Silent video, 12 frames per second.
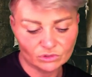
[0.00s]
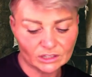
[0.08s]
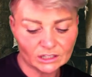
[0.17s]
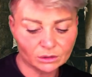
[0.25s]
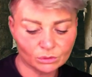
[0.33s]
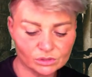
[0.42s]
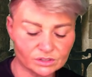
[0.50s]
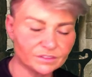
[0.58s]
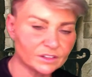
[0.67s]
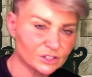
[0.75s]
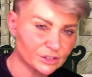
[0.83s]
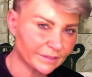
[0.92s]
really close to
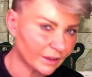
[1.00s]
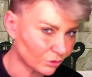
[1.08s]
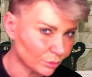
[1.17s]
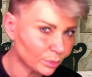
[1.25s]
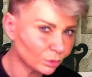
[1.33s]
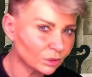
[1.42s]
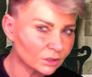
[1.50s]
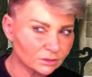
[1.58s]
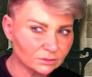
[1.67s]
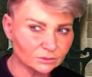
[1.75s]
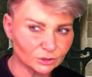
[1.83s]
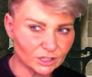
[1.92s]
finishing that
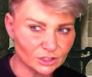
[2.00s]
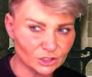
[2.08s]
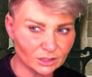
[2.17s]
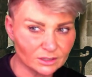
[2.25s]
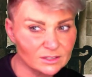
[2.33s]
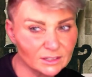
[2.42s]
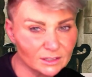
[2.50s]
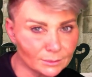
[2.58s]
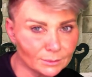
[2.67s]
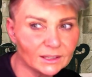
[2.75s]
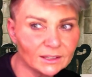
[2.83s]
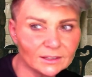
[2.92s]
report. You're actually listening
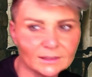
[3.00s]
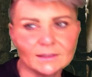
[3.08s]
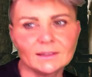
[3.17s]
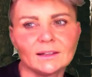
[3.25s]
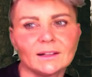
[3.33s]
to me.